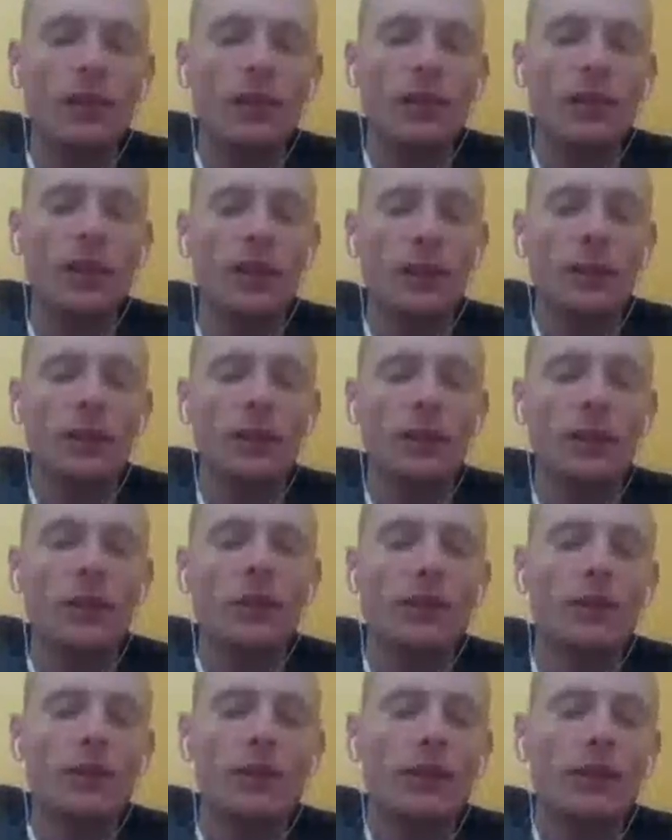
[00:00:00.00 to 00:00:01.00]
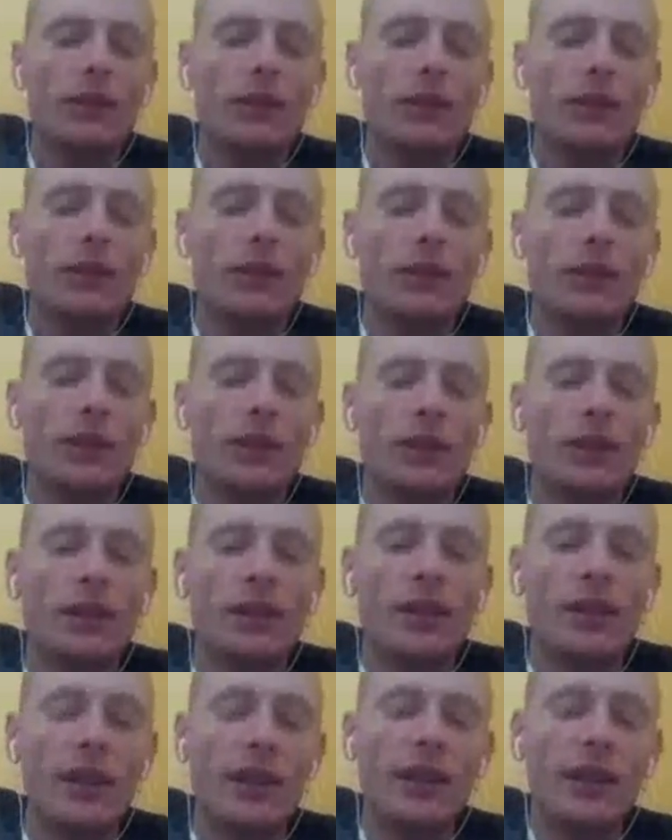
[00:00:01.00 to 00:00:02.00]
There we go.
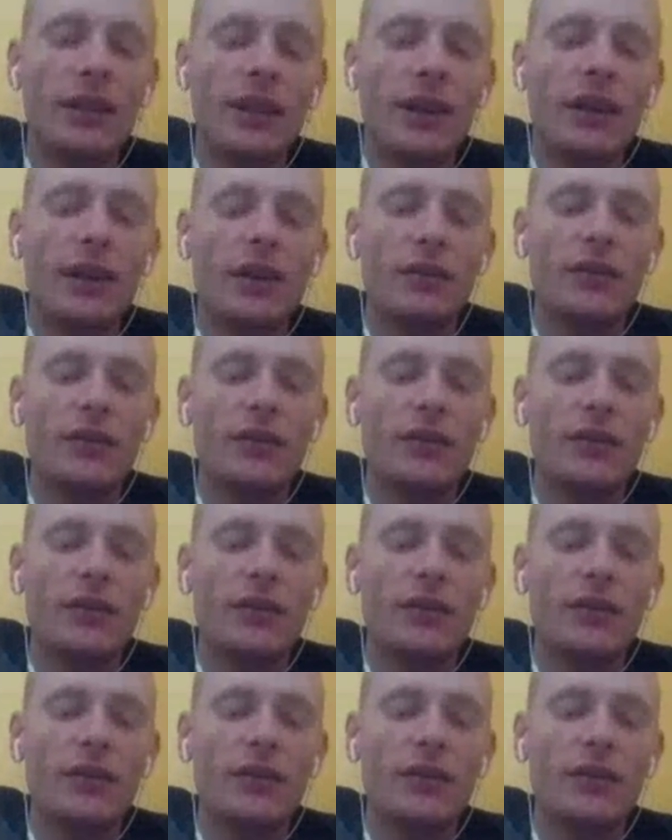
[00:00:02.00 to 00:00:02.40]
Getting that